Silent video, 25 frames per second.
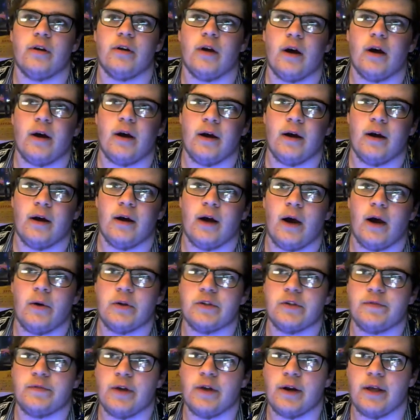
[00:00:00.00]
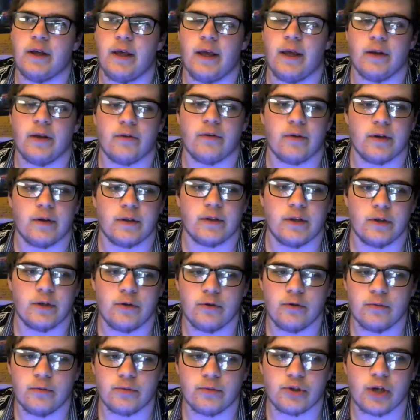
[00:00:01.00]
uh, I was very ignorant to
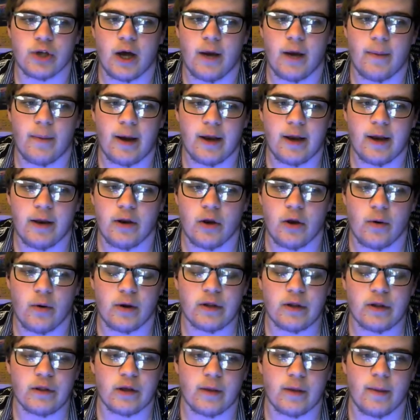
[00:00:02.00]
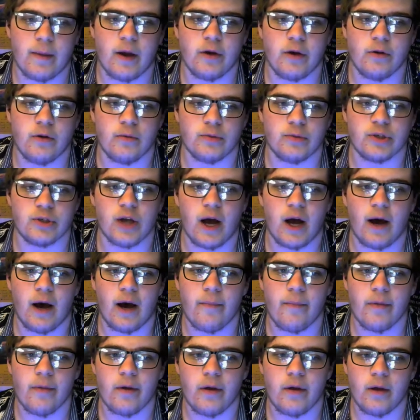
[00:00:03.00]
Doom Shop. I didn't know anything about Doom Shop.